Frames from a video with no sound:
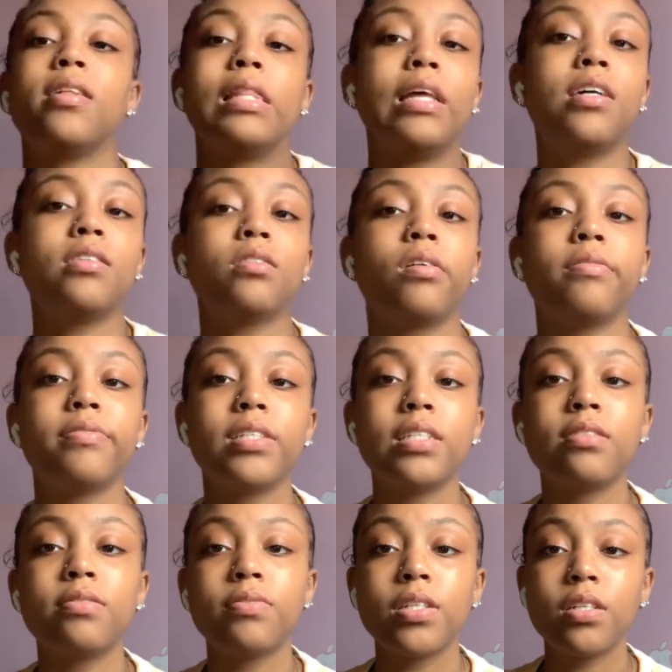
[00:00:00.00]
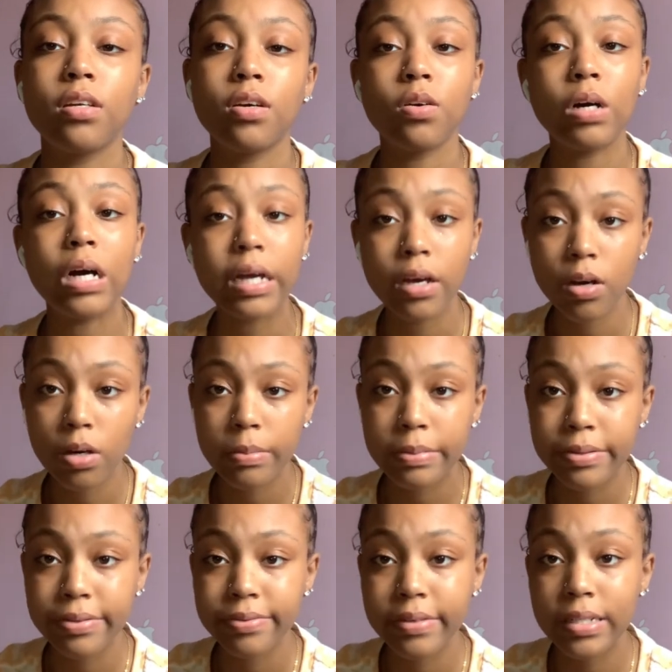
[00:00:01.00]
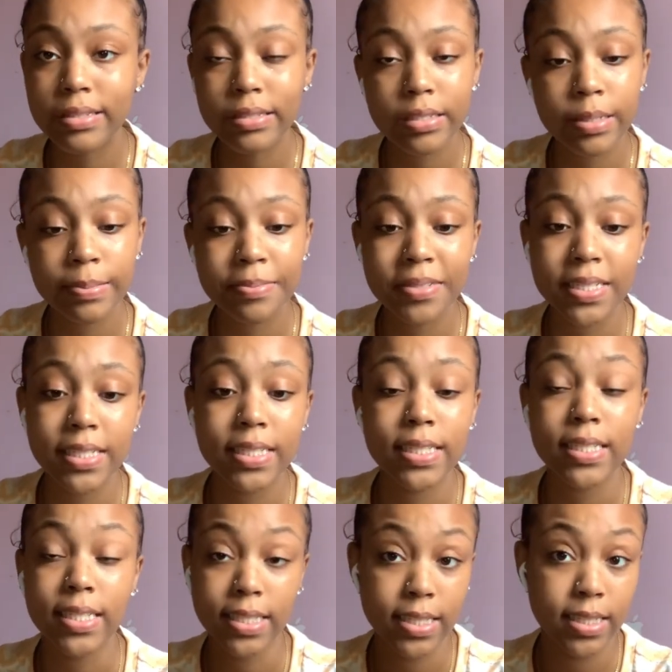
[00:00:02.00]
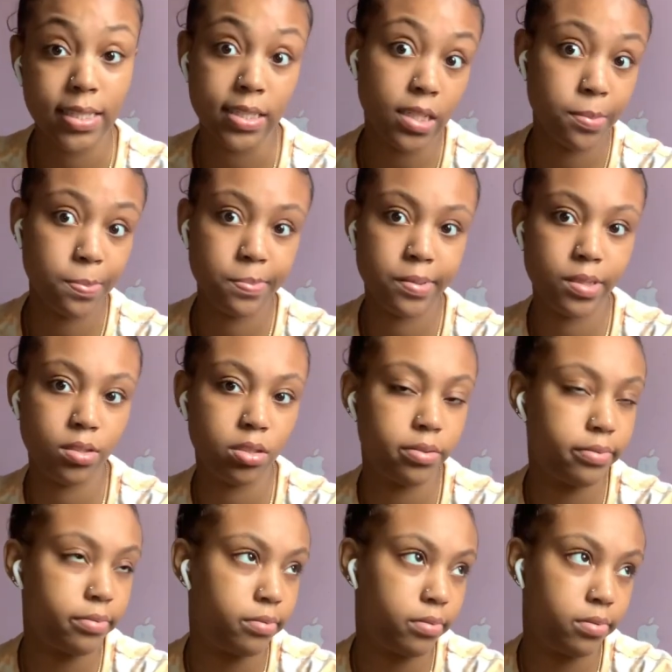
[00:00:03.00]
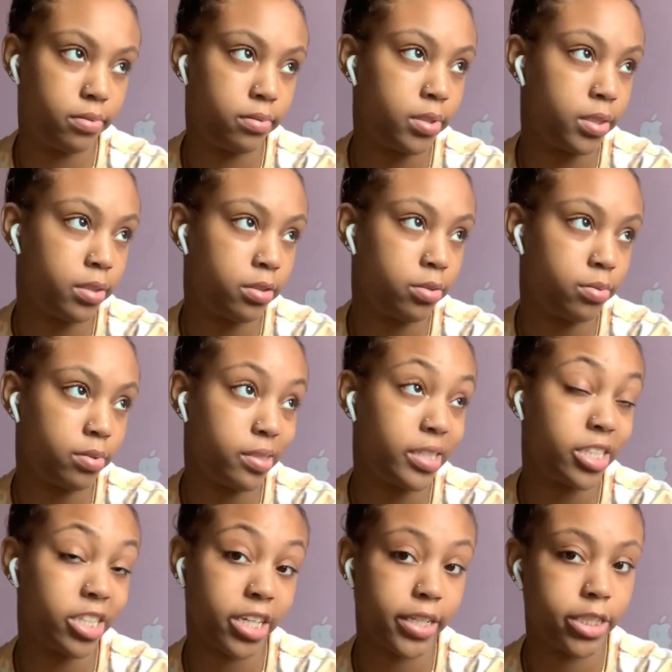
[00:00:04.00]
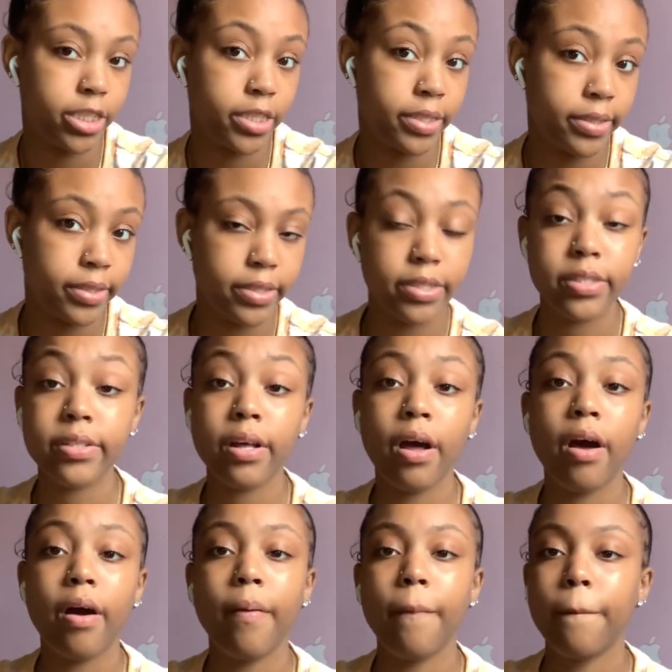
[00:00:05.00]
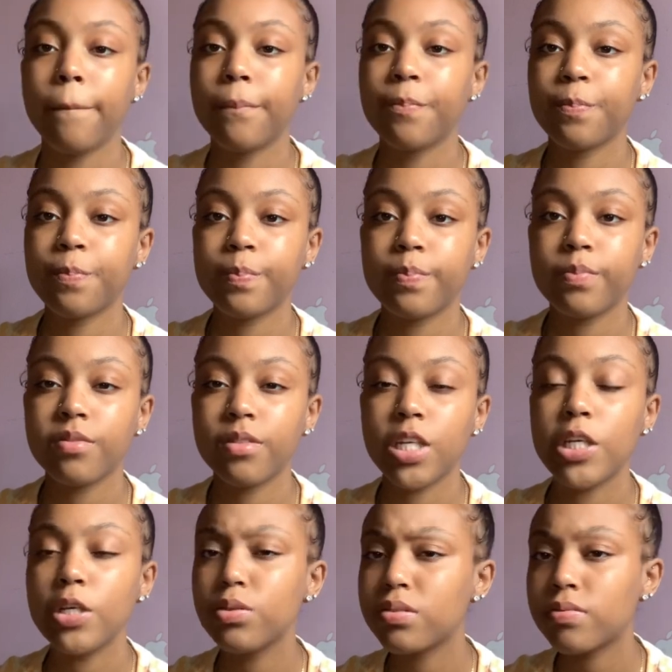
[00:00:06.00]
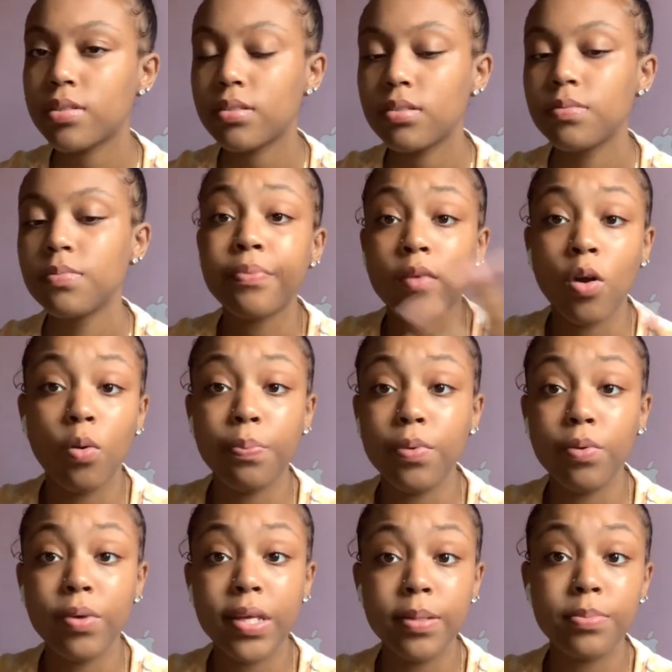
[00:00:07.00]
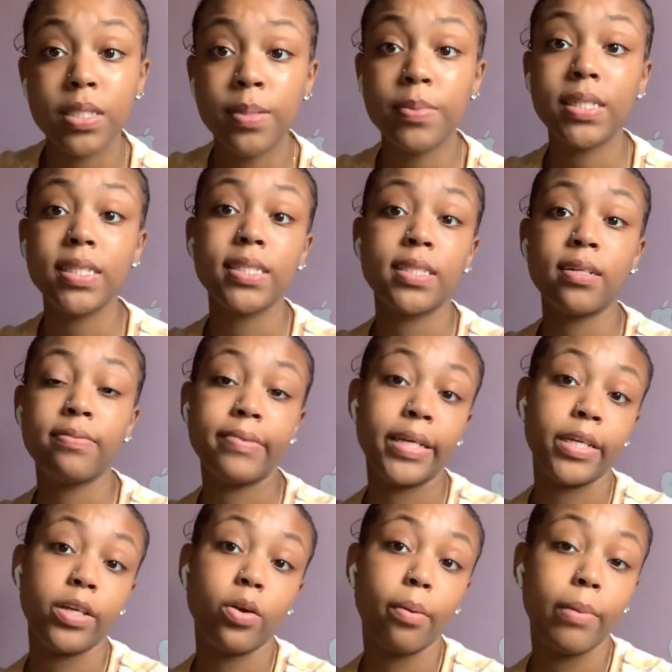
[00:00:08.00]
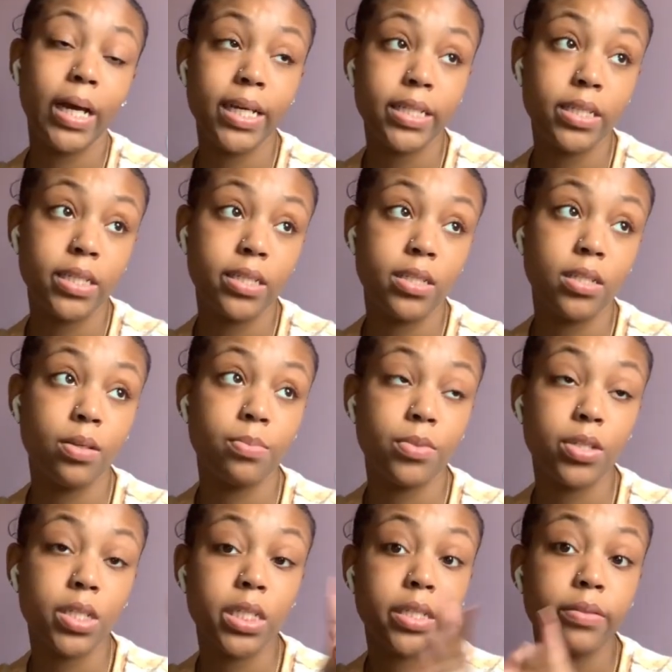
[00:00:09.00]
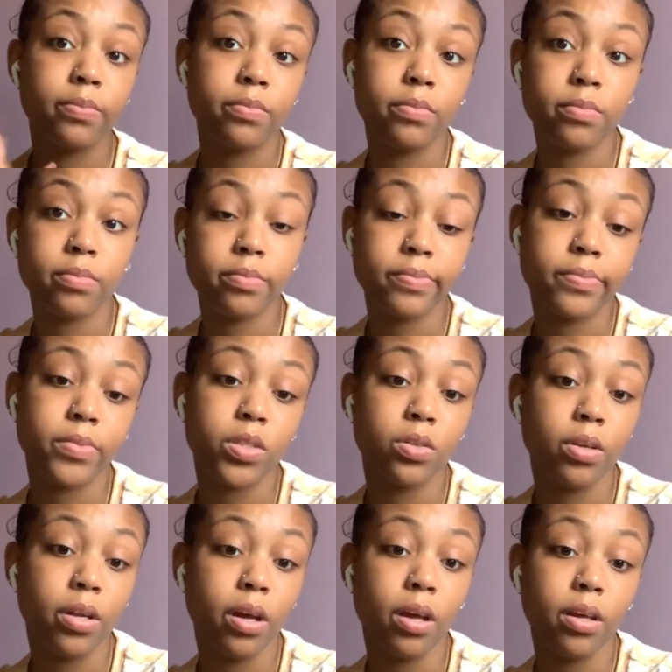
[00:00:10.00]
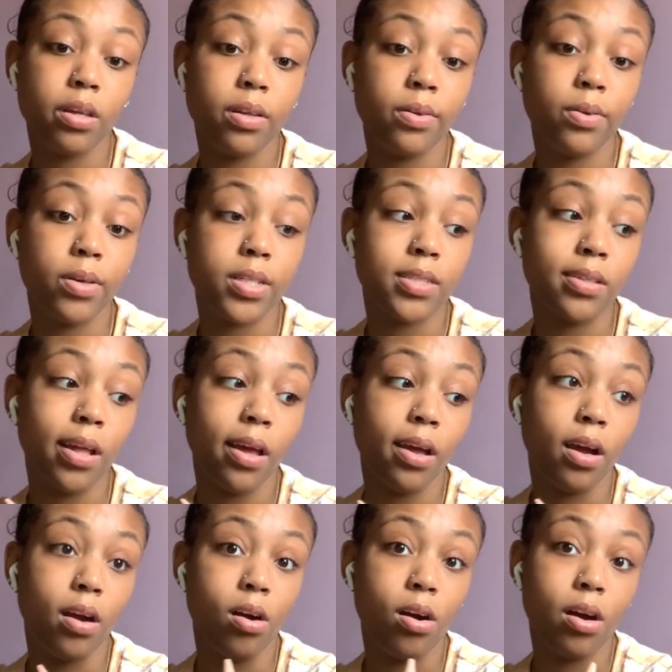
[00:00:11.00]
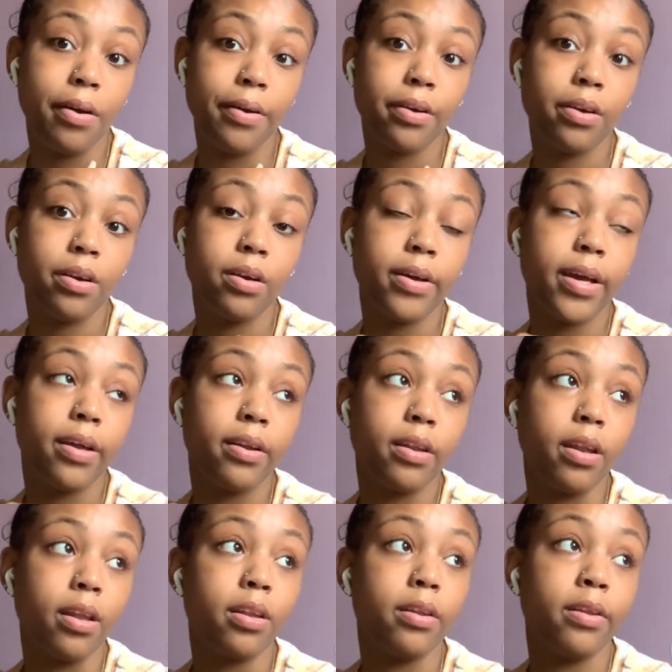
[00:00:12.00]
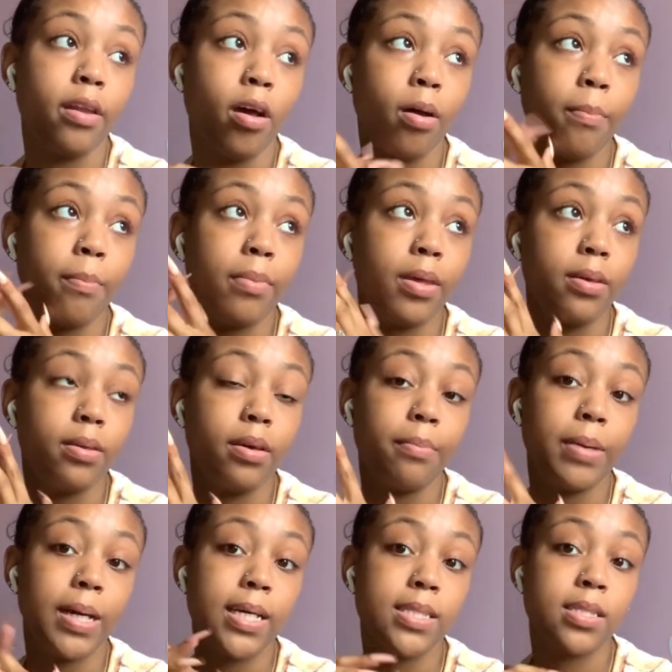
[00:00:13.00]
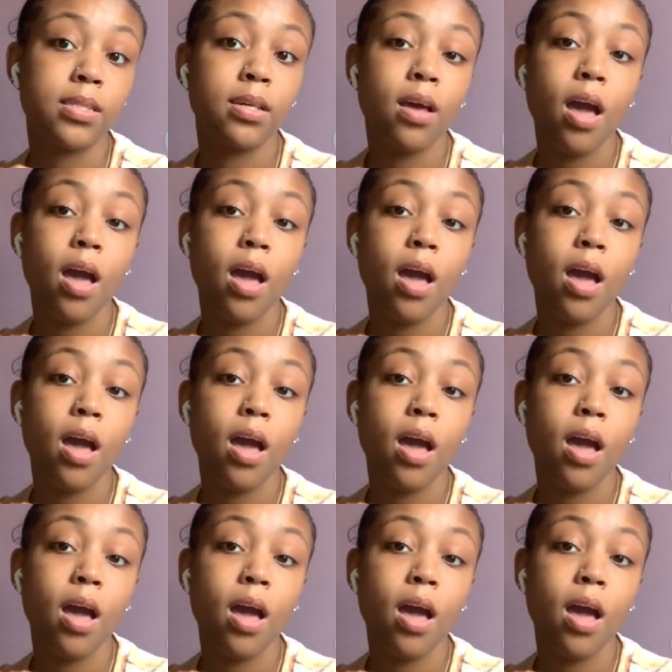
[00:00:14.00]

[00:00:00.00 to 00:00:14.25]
That's all for this video. I hope you found some of these tips, suggestions useful. Hope you keep some of this stuff in your bag this summer, that you can stay a hot girl and not be a mess.